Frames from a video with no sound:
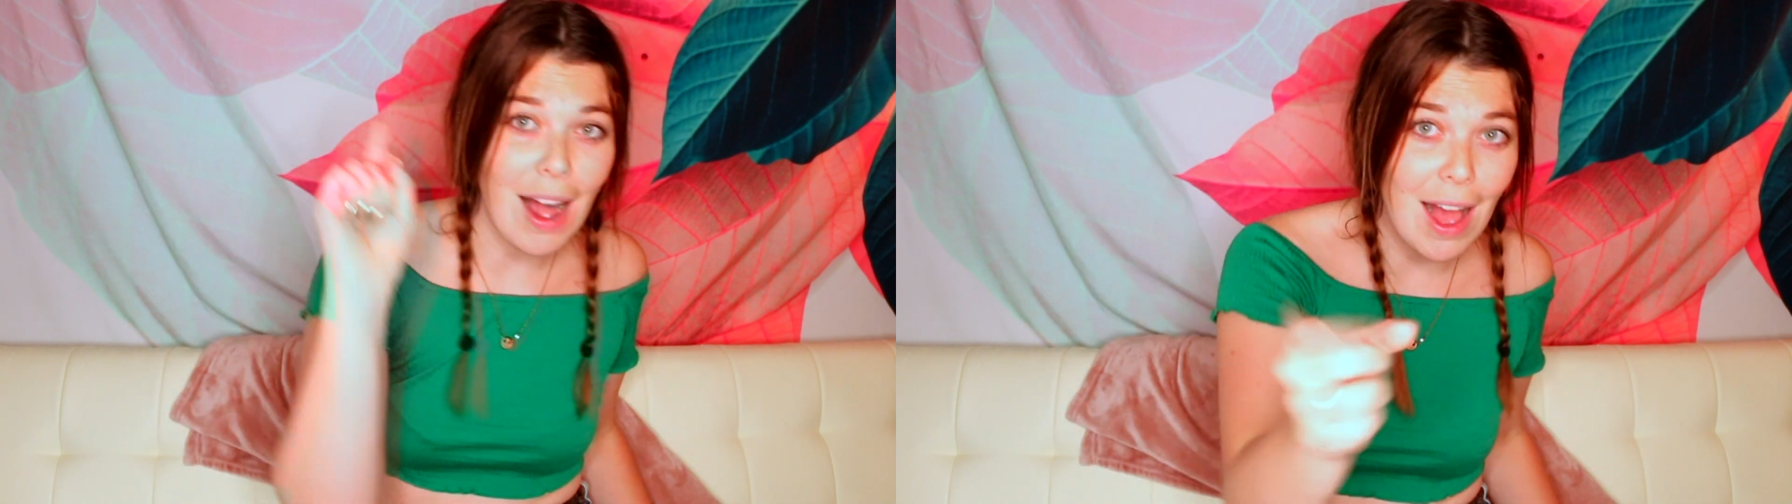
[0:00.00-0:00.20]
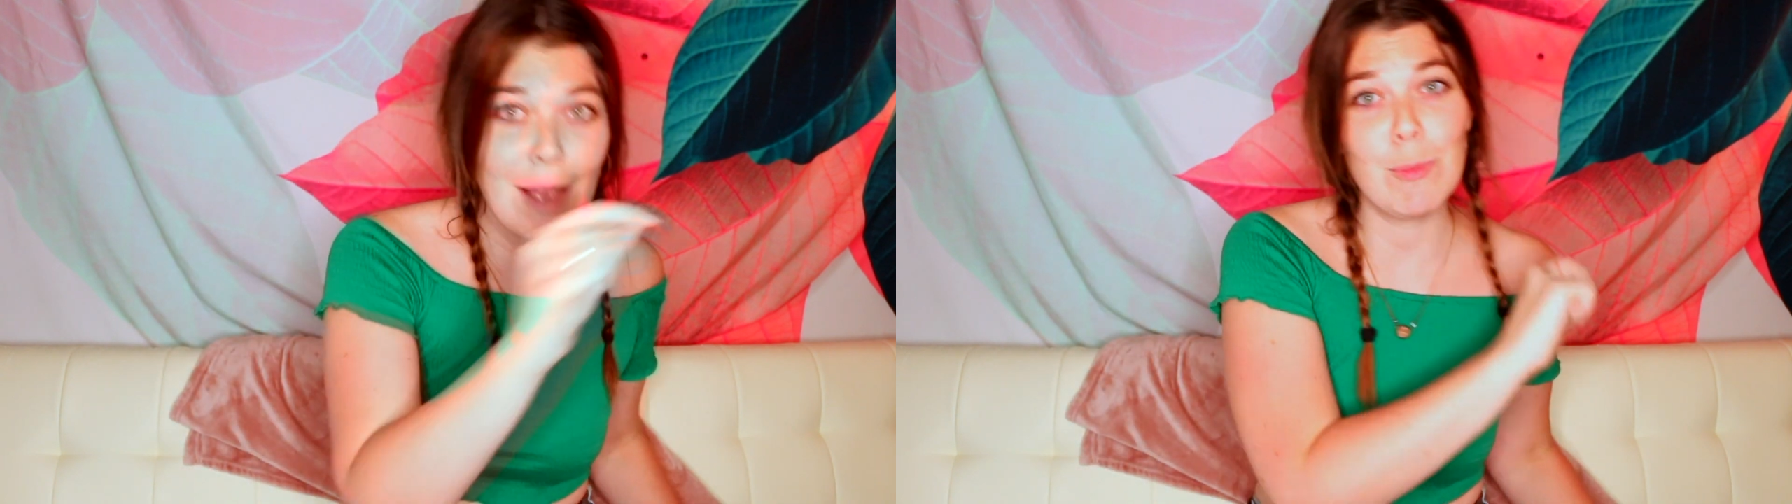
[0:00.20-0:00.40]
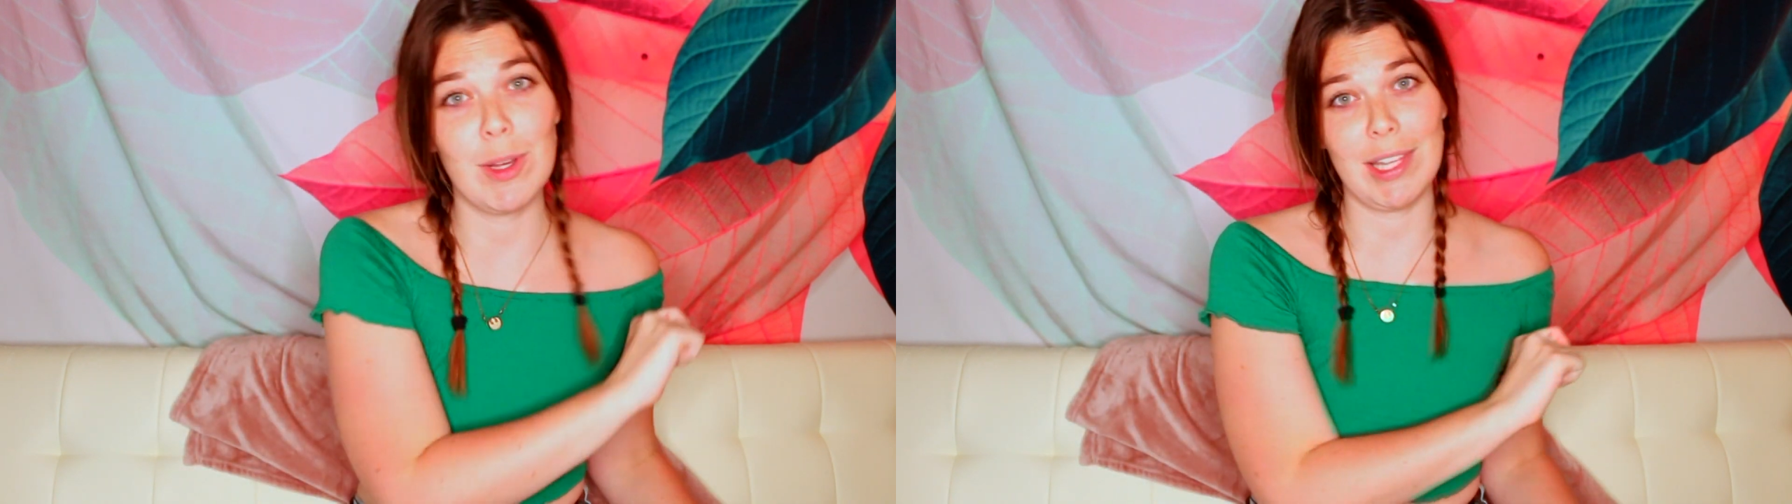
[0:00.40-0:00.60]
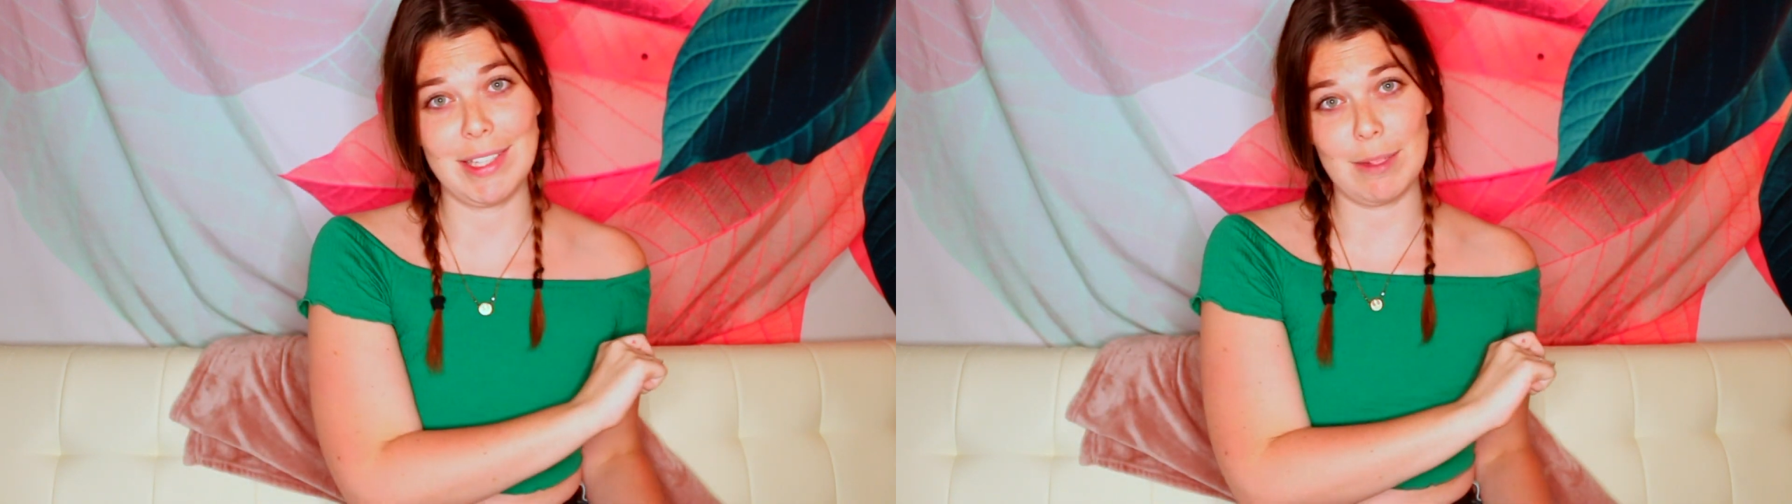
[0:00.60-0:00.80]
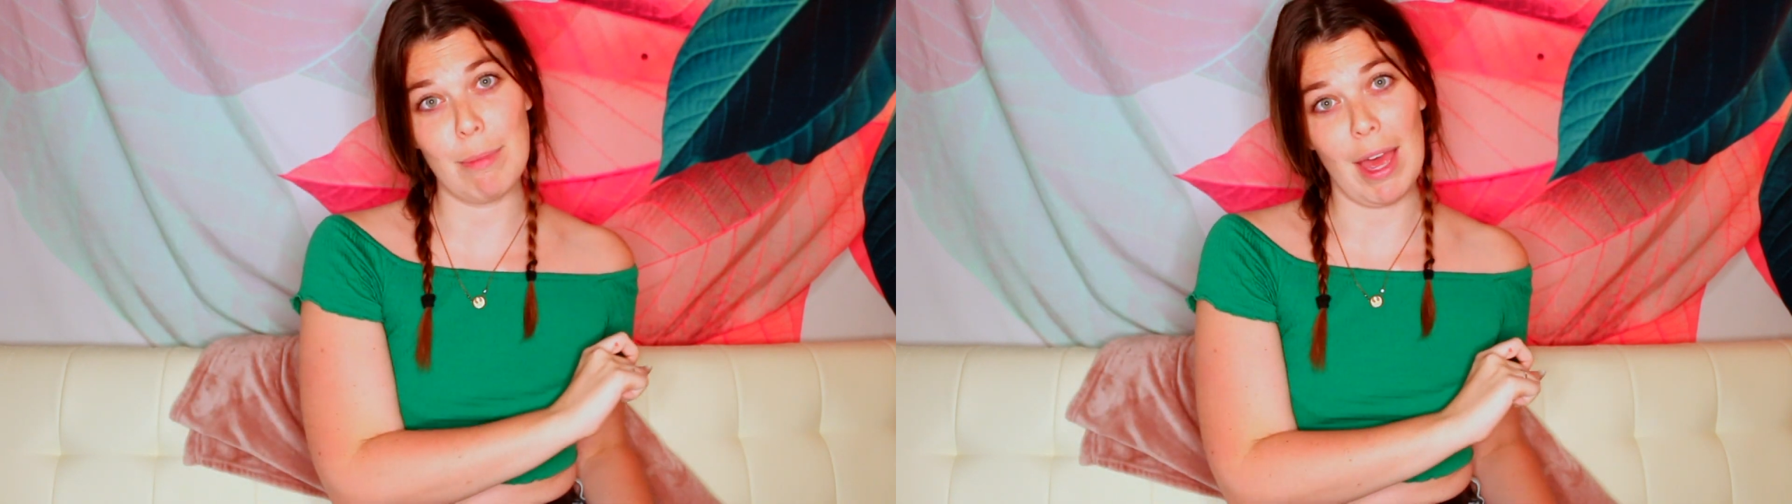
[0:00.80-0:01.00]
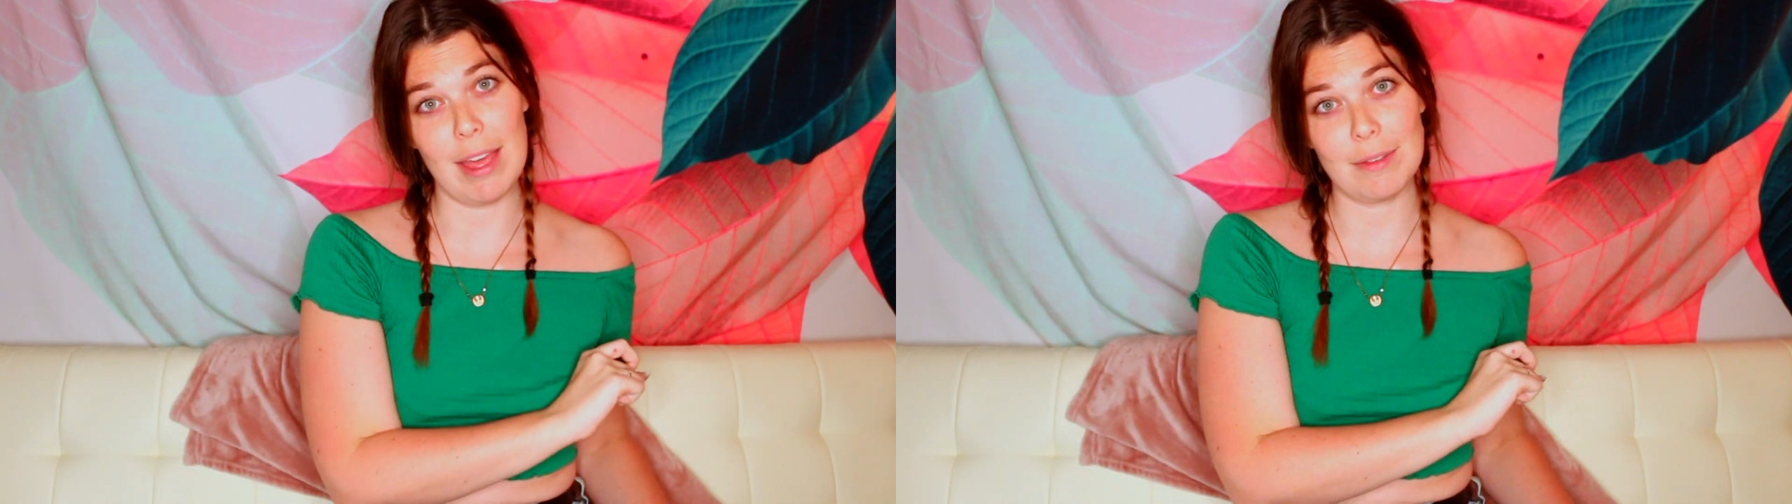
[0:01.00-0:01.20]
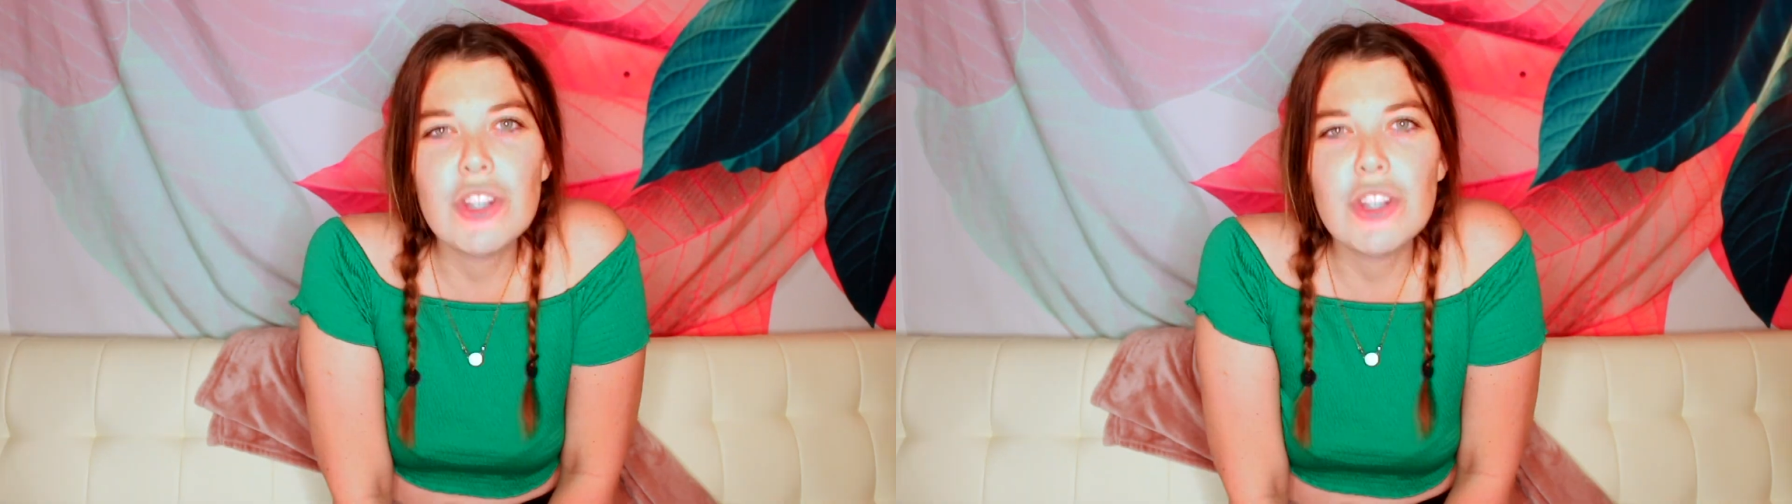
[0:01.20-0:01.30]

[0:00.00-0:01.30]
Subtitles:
I'm willing to bet.